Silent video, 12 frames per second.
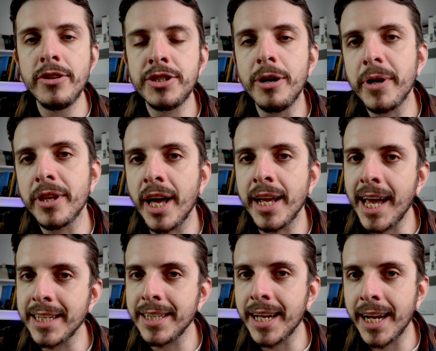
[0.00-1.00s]
Another topic that I'd
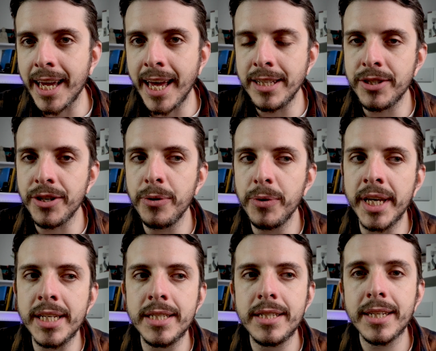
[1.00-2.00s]
like to kind of get into
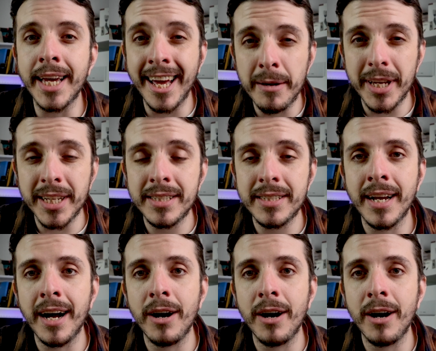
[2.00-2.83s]
is cannabis.